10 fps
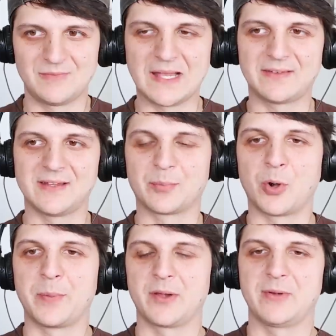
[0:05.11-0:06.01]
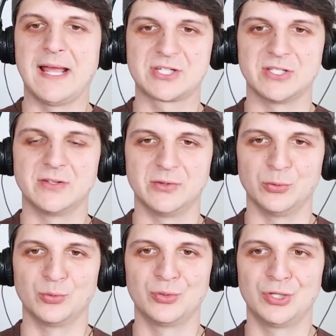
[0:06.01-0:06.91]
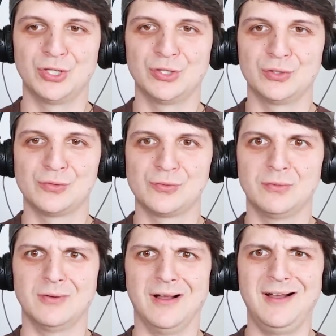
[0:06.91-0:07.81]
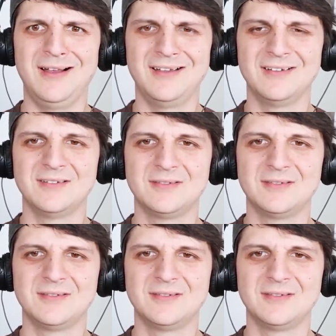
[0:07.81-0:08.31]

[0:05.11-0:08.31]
That is the appropriate reaction to... Huh?